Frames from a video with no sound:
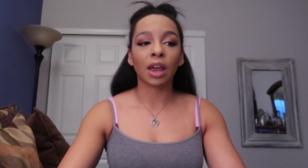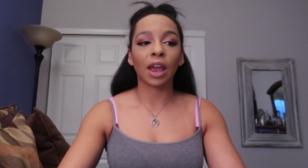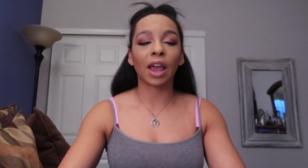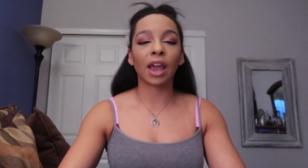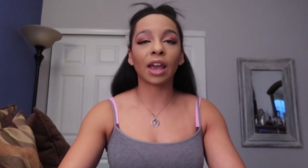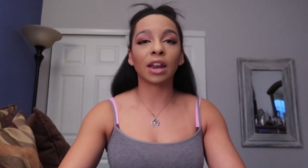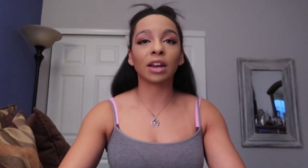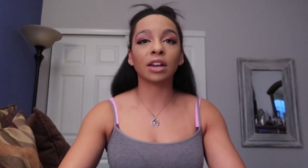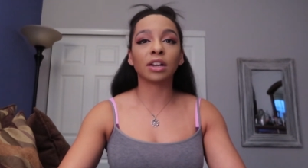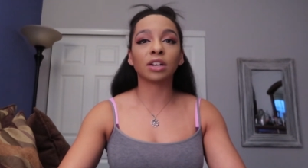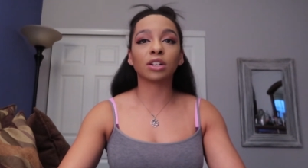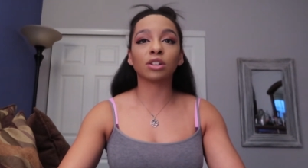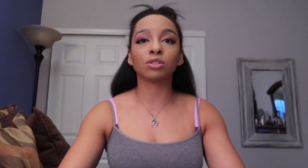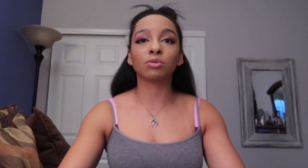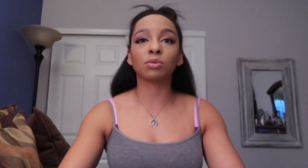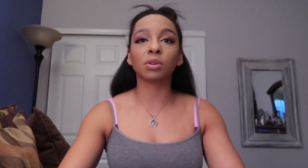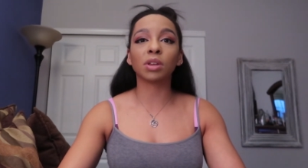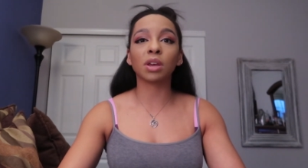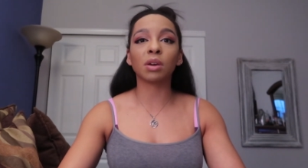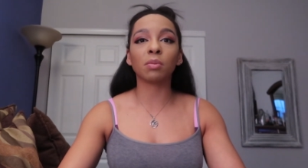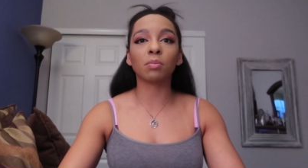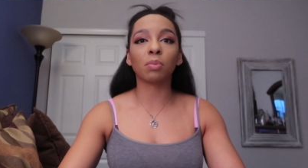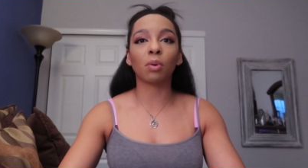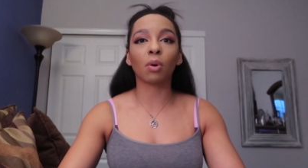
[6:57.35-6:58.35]
And it is
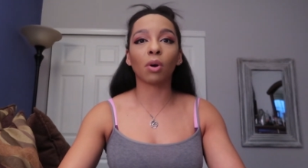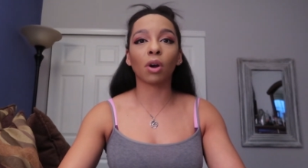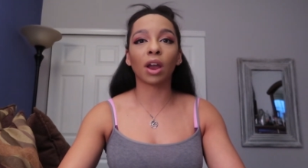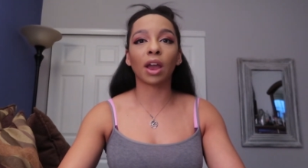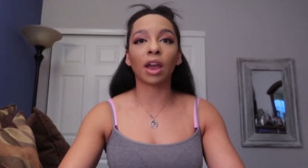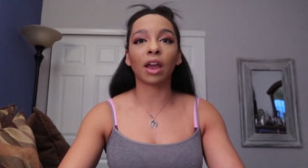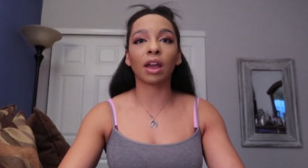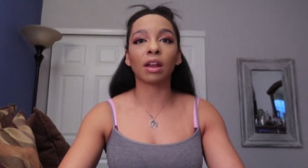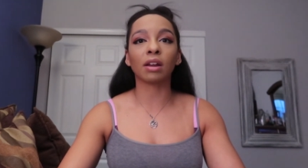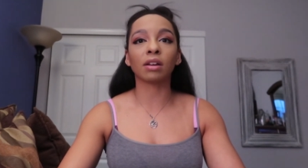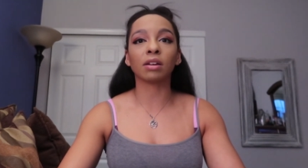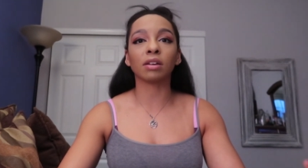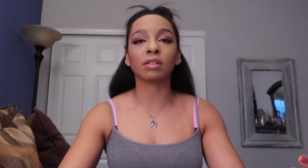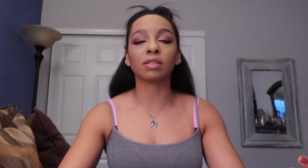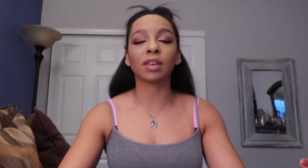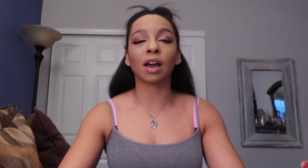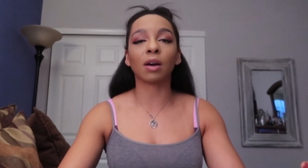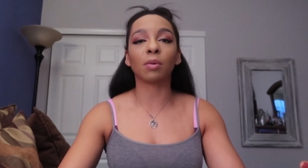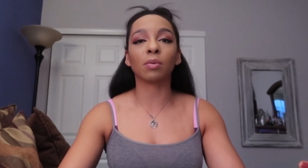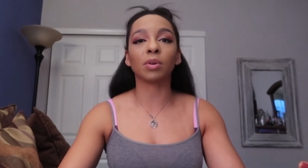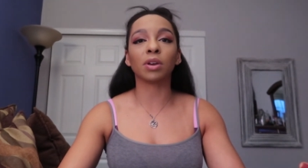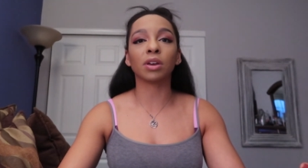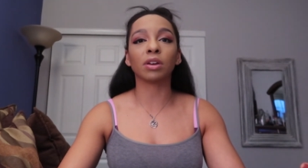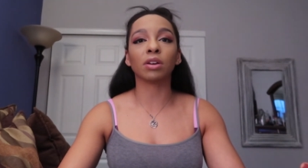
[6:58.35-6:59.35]
really important
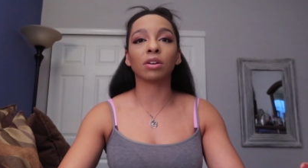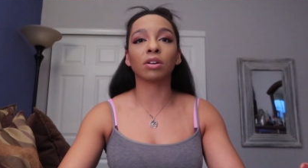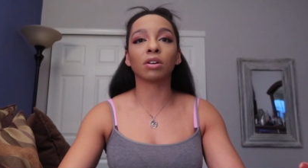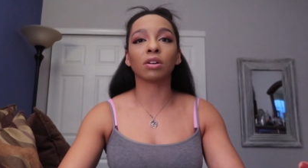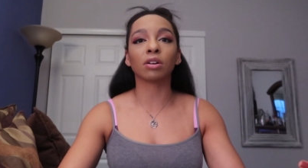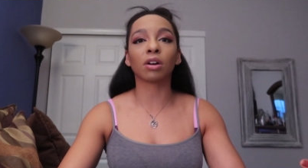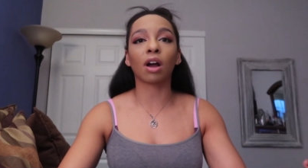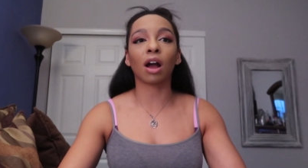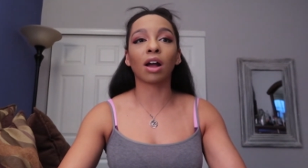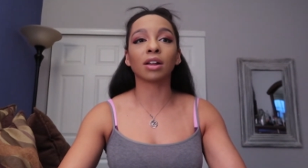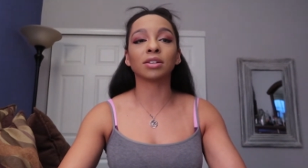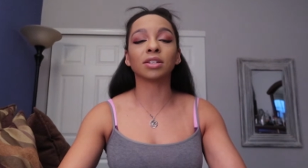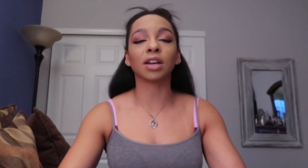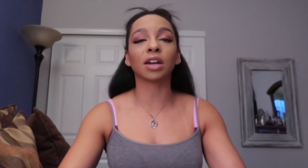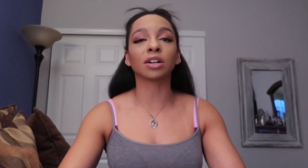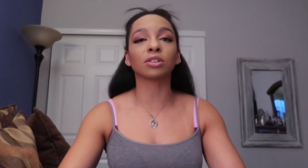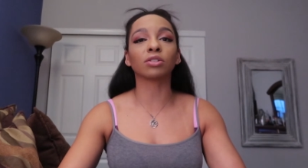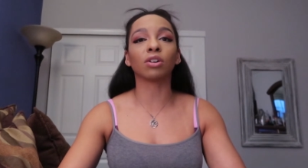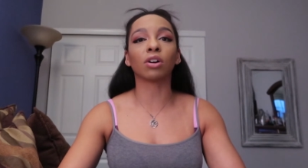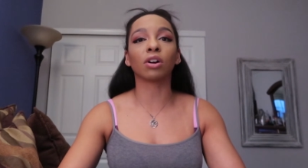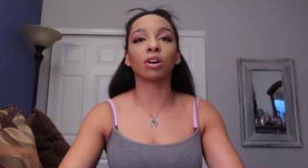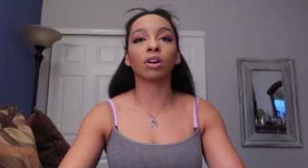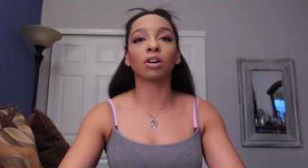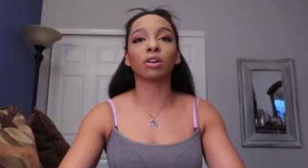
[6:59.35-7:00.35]
that we
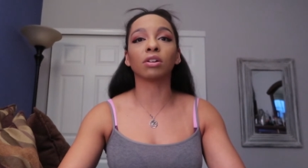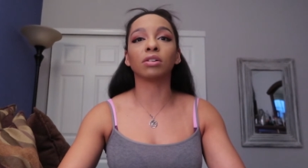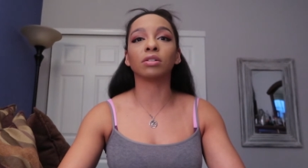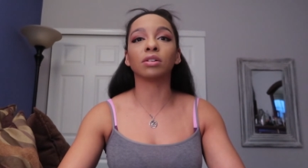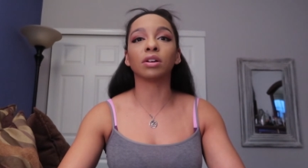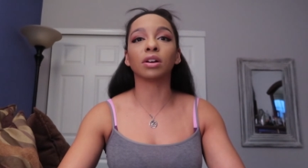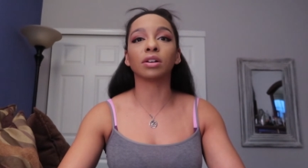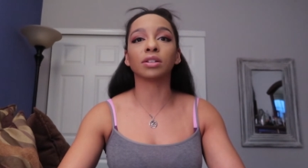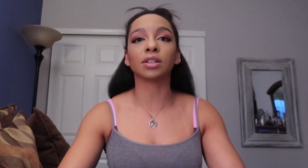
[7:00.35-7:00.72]
contact our